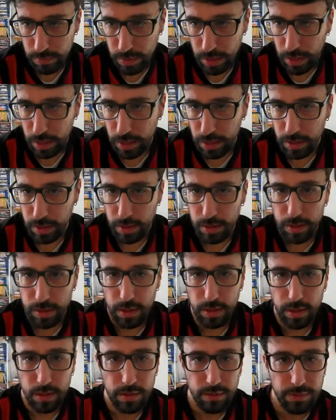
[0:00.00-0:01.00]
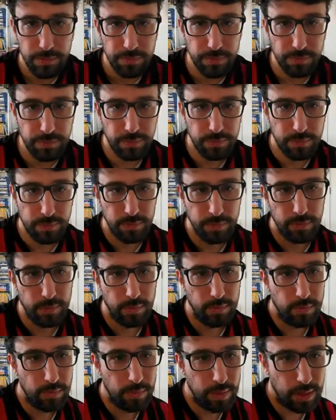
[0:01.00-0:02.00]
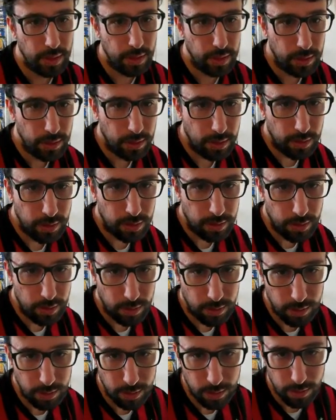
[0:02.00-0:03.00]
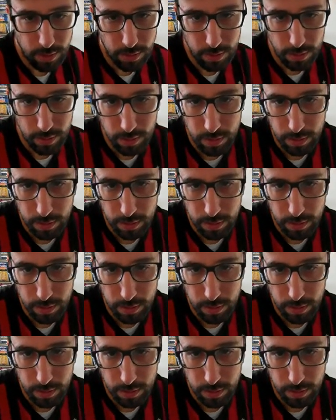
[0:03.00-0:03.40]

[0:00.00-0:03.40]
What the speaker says: Okay. Now it doesn't look like Verona can really